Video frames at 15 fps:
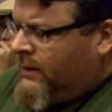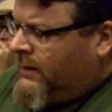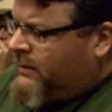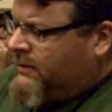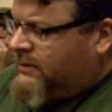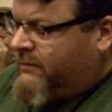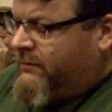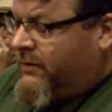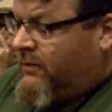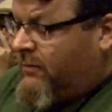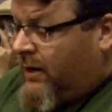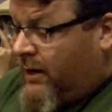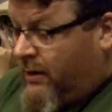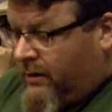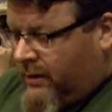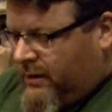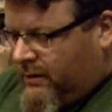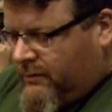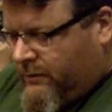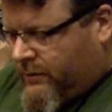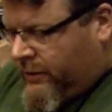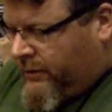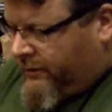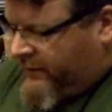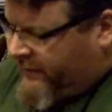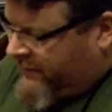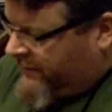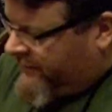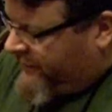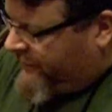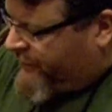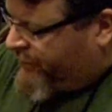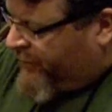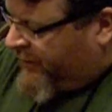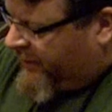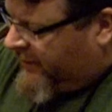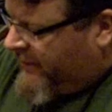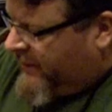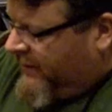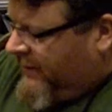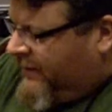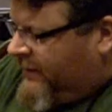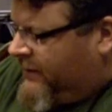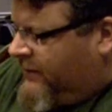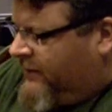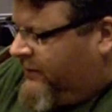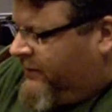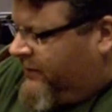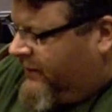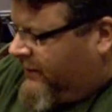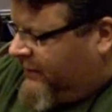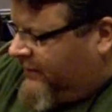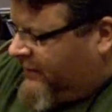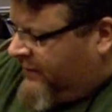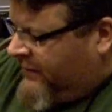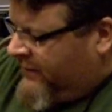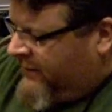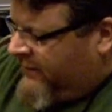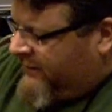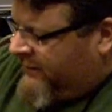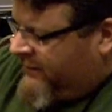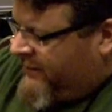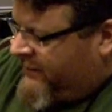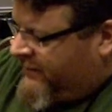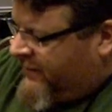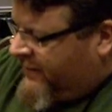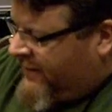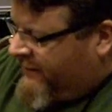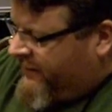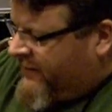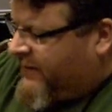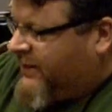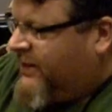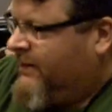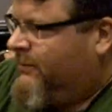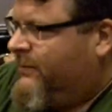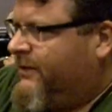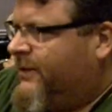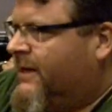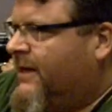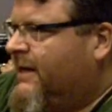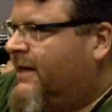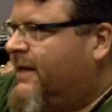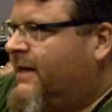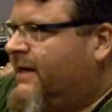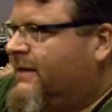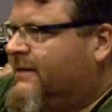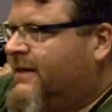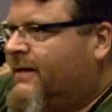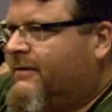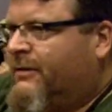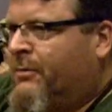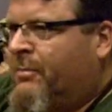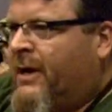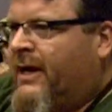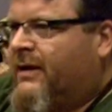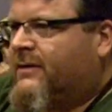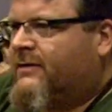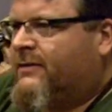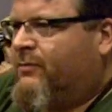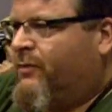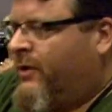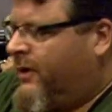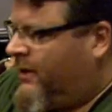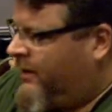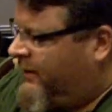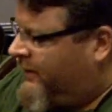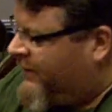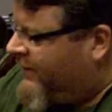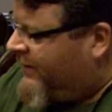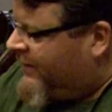it doesn't require any soldering skills, but you know, it, it leads to having a cable that kind of hangs out the back somewhere.